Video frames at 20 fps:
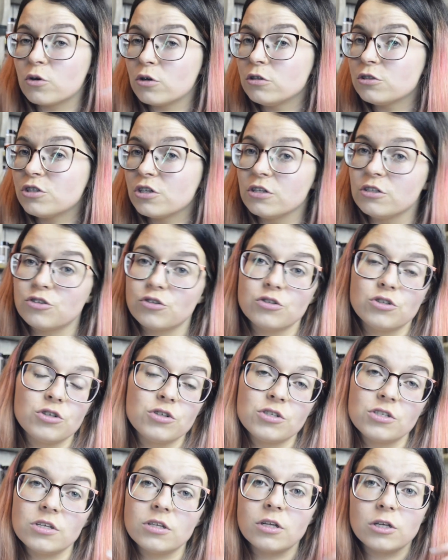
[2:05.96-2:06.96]
also
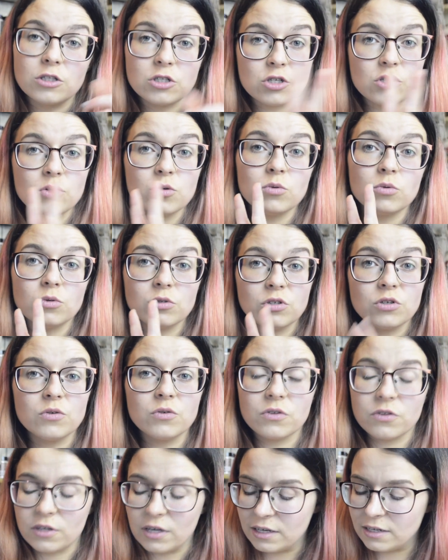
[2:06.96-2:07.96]
introducing 2 new
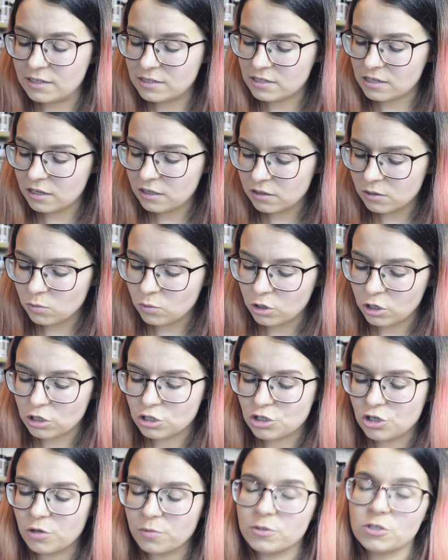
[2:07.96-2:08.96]
things in the
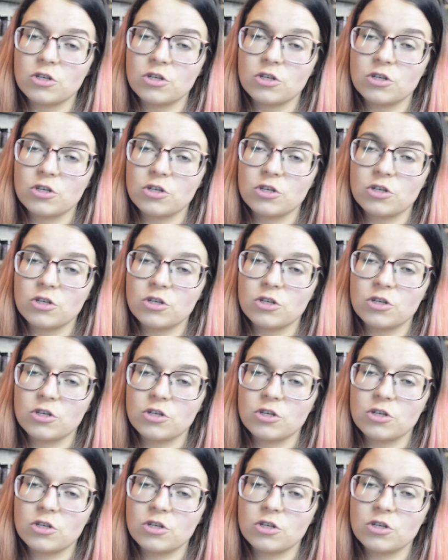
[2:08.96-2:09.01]
workshop.